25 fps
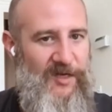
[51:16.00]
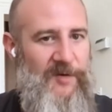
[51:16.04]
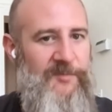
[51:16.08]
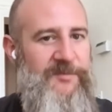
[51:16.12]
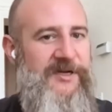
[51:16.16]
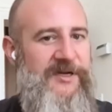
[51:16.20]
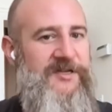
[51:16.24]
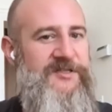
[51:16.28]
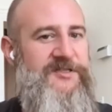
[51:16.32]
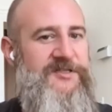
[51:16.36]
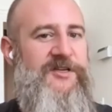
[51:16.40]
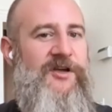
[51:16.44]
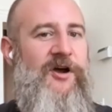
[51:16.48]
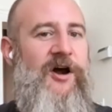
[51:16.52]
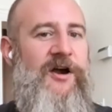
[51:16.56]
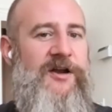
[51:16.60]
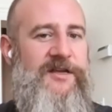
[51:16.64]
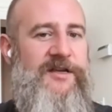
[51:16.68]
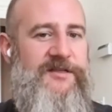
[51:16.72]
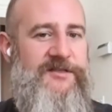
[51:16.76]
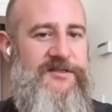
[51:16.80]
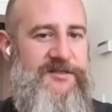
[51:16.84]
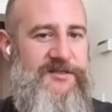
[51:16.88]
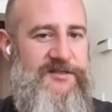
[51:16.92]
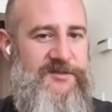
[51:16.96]
because the
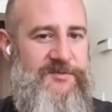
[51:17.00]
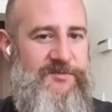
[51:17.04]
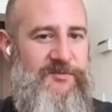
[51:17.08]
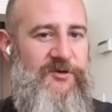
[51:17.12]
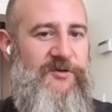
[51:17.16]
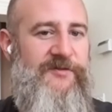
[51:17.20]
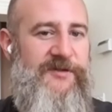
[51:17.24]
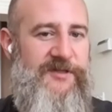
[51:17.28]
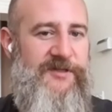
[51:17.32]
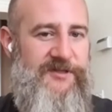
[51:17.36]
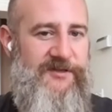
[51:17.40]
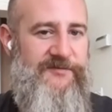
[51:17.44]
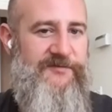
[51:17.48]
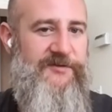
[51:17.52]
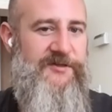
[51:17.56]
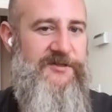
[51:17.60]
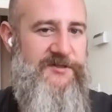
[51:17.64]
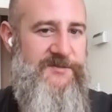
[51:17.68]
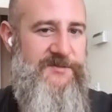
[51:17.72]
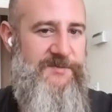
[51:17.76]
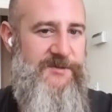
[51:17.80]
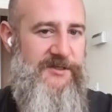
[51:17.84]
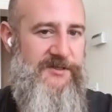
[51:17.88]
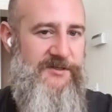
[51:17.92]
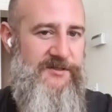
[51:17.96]
audiences move at different
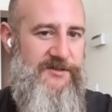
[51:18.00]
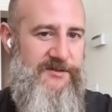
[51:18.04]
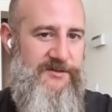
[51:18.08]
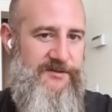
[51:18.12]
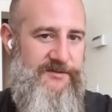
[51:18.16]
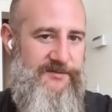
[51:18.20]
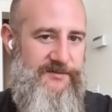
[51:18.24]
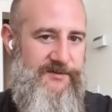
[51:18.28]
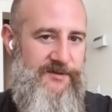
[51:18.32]
speeds.